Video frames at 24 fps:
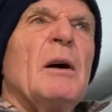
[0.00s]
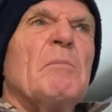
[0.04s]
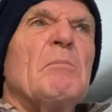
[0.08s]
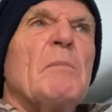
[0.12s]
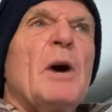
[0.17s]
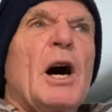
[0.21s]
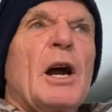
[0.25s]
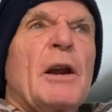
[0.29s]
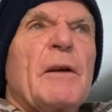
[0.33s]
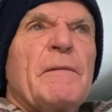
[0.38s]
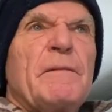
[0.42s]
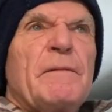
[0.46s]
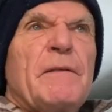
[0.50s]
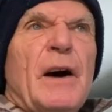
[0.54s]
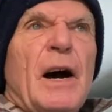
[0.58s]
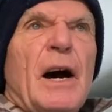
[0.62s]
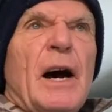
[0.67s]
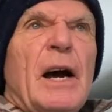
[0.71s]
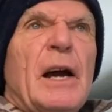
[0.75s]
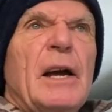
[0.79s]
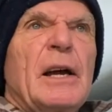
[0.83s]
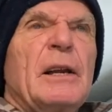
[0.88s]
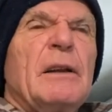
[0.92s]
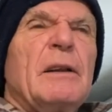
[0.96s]

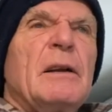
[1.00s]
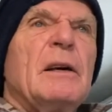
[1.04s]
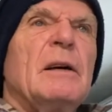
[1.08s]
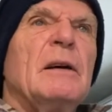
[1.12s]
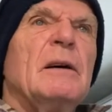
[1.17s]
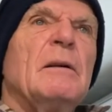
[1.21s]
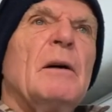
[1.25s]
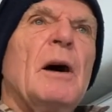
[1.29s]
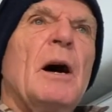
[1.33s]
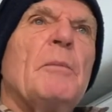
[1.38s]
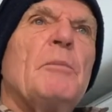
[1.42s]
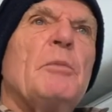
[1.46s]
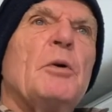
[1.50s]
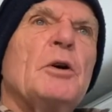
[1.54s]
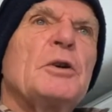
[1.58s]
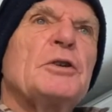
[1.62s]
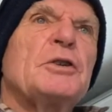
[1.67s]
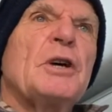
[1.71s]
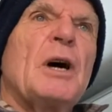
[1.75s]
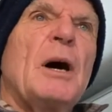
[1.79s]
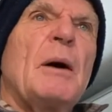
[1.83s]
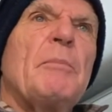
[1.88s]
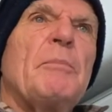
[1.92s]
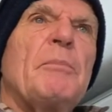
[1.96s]
modified
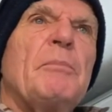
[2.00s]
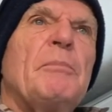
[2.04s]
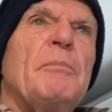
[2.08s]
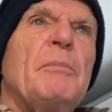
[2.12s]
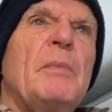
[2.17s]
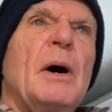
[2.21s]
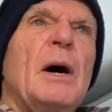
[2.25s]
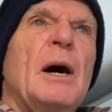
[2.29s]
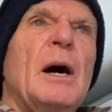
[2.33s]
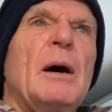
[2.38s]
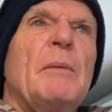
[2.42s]
push-up,